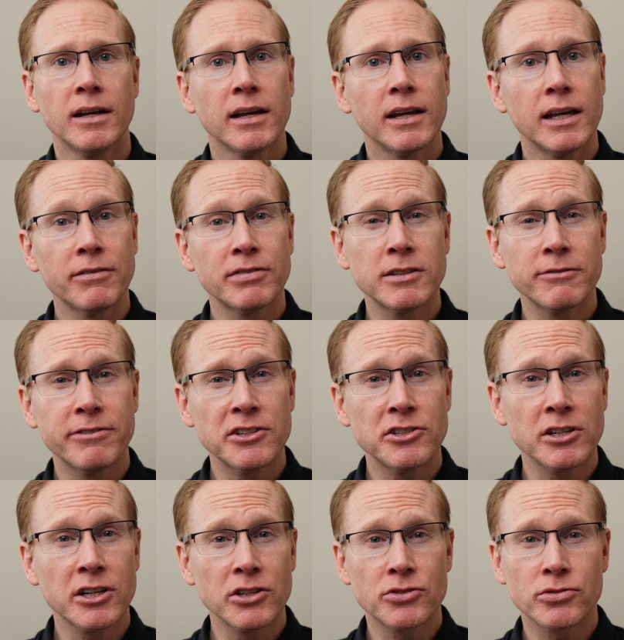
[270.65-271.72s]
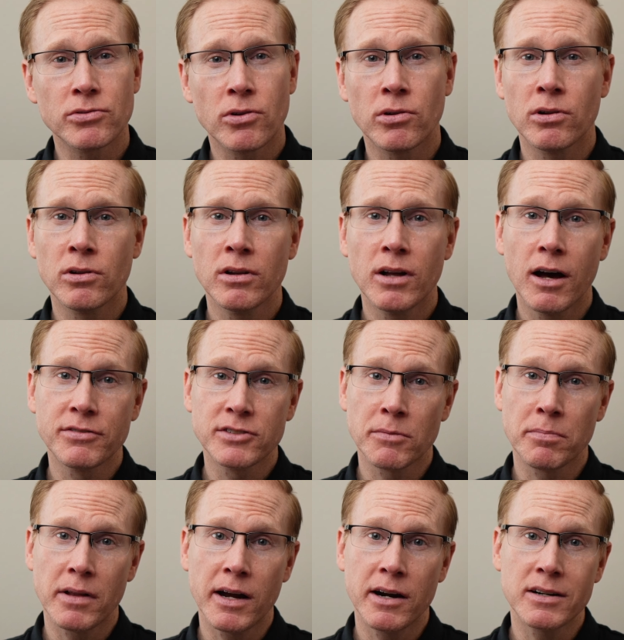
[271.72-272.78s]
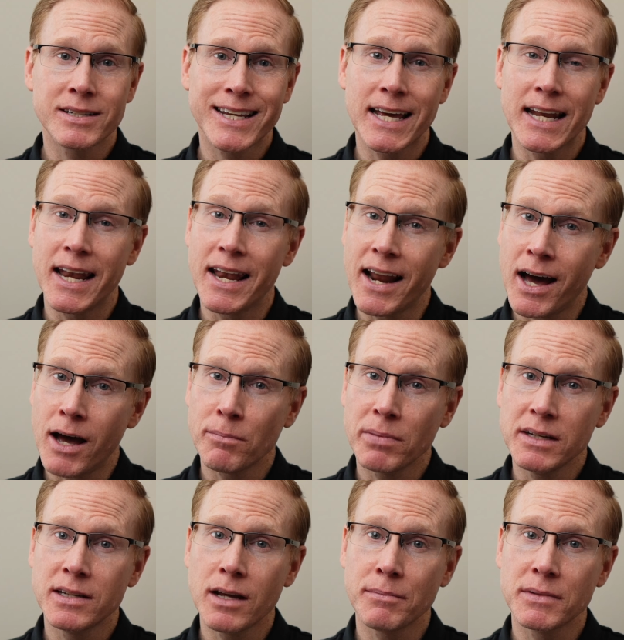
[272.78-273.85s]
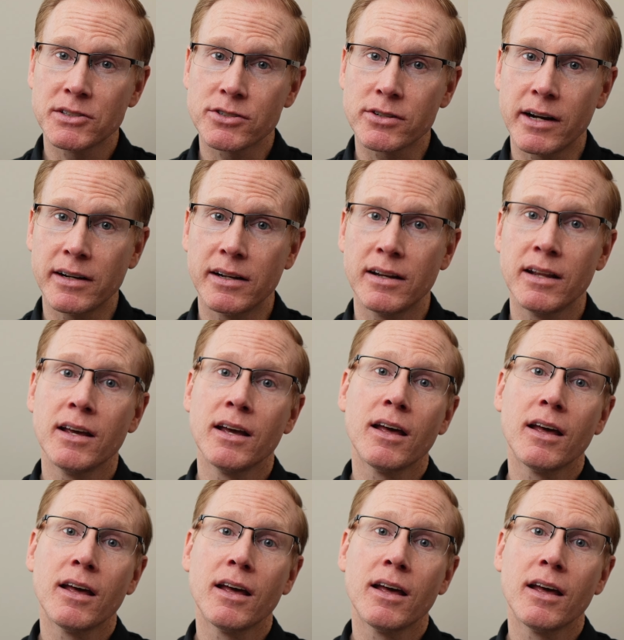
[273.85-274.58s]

If sufficient control of suppliers cannot be demonstrated,